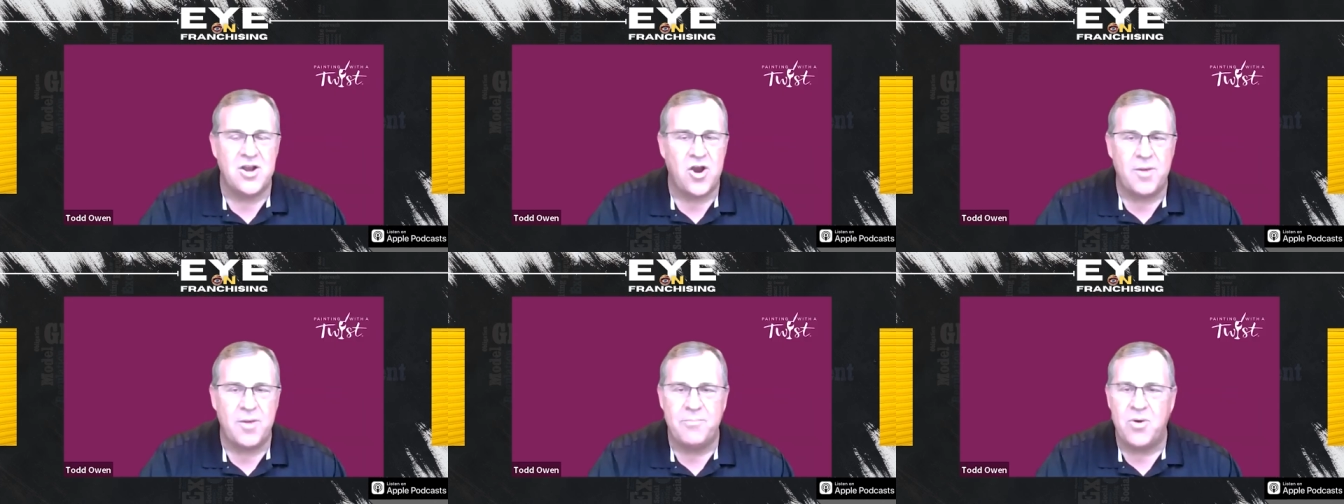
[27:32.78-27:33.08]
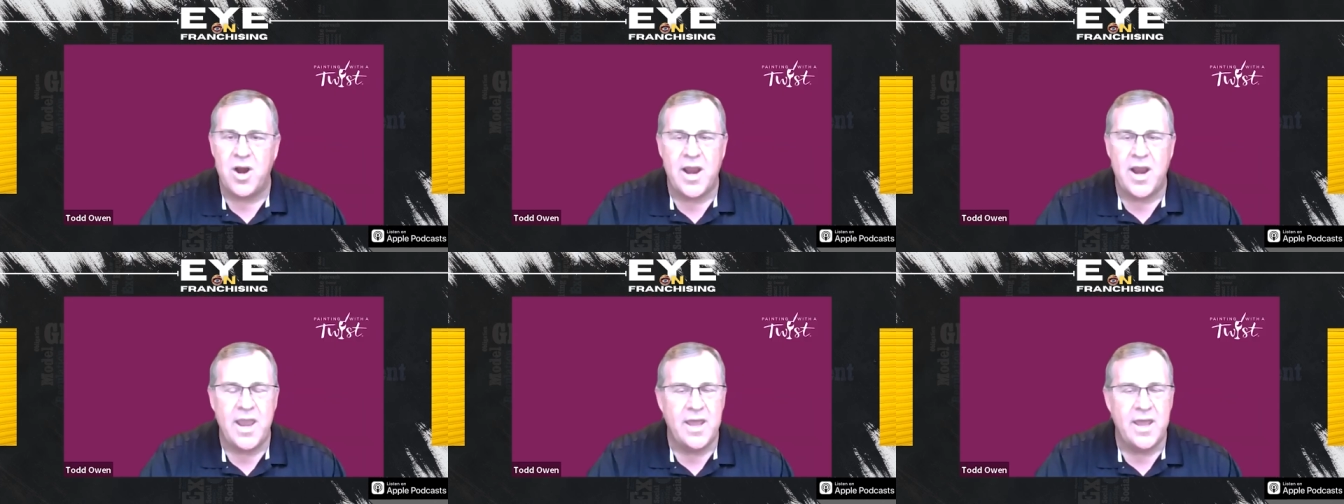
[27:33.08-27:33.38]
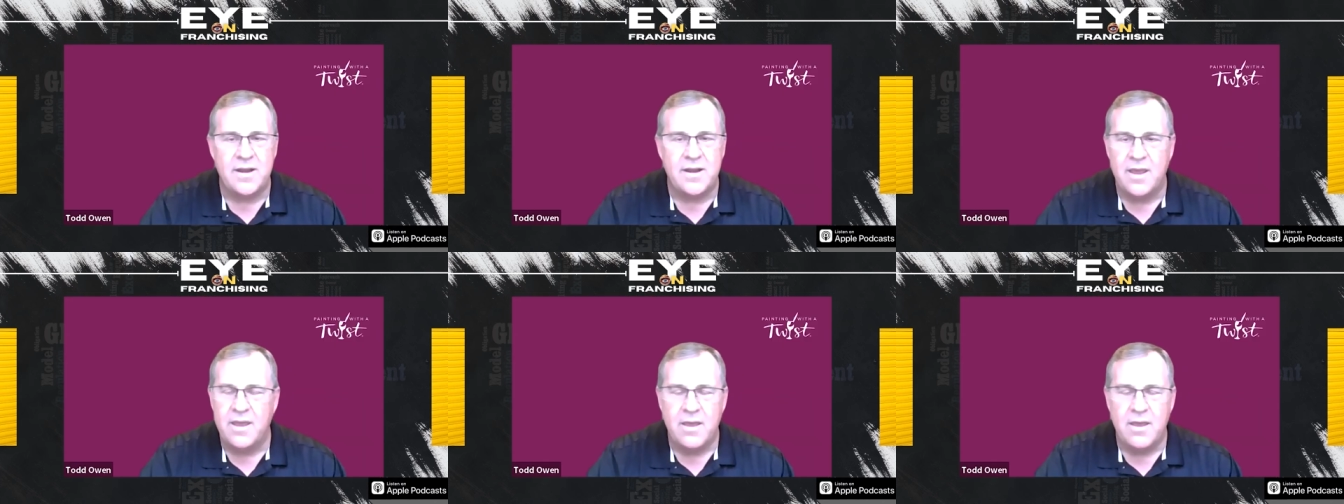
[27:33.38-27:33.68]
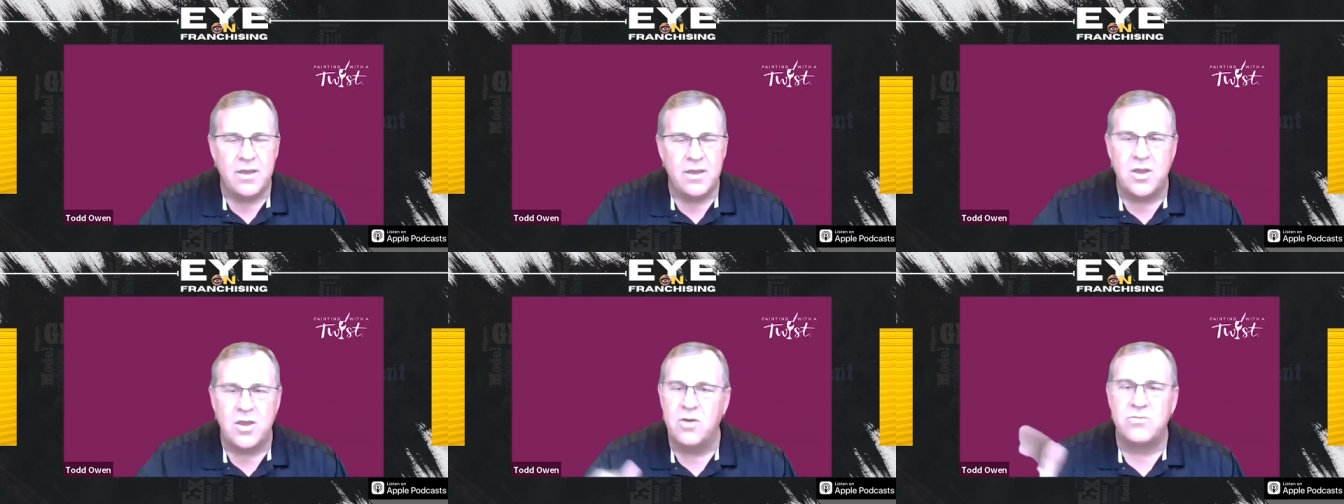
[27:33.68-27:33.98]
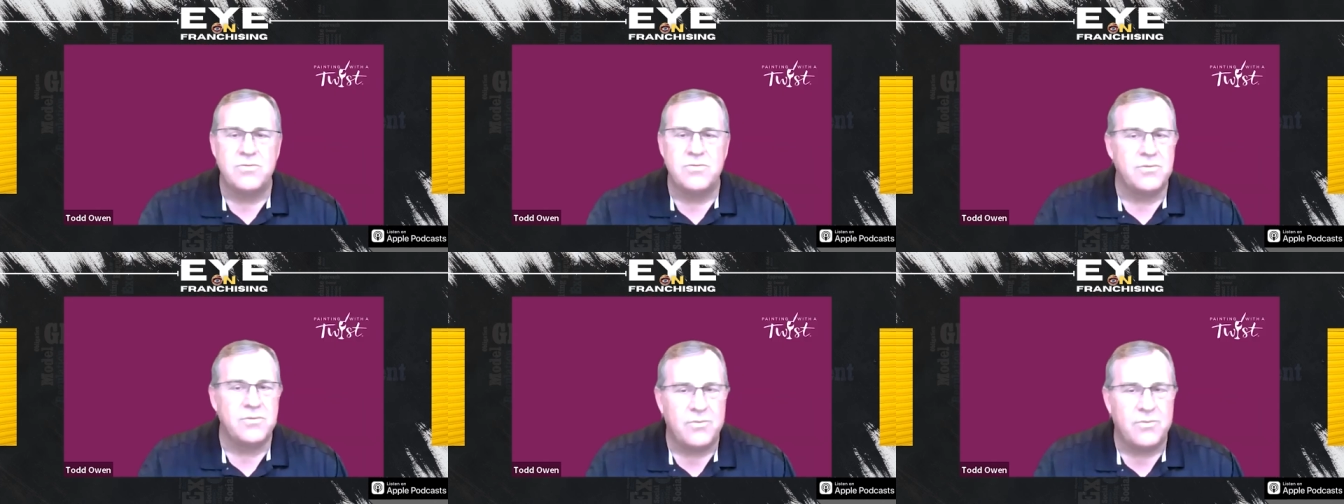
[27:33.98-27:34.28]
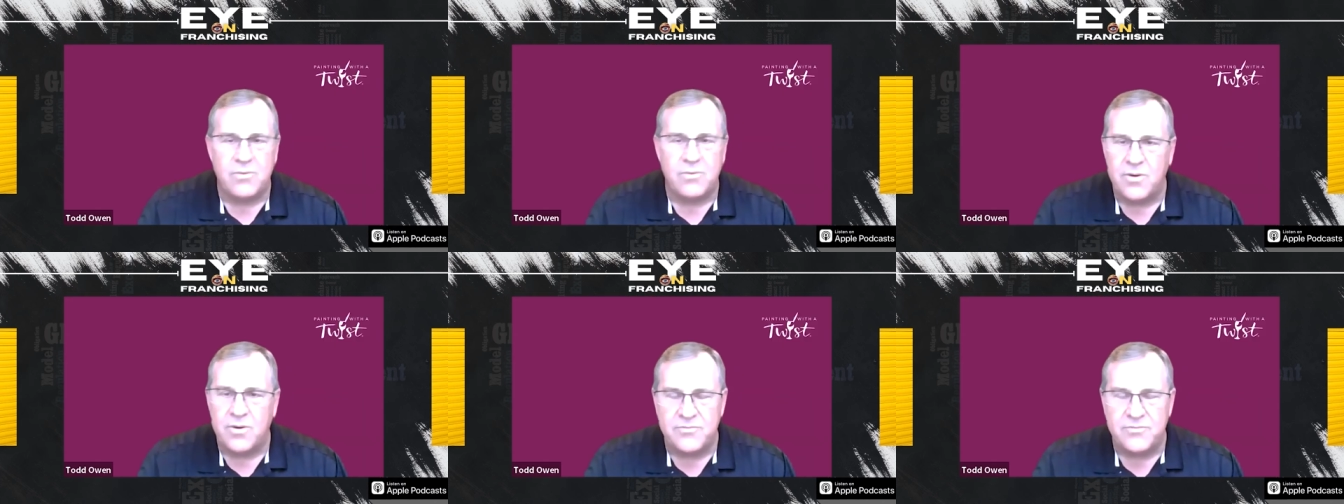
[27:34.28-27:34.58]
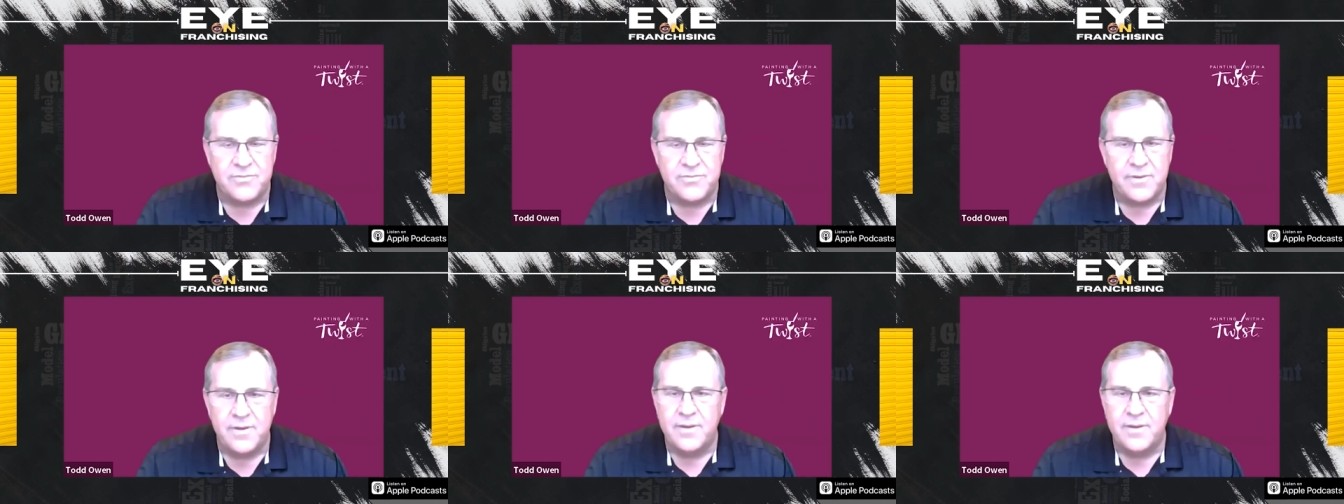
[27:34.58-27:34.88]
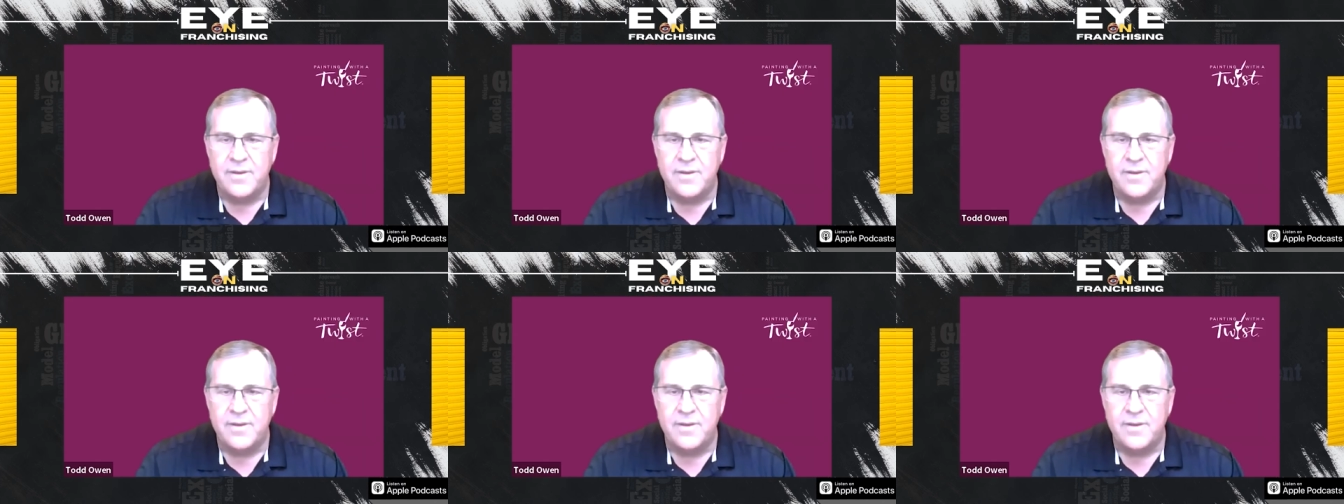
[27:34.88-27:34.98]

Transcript: in our brand go through the roof.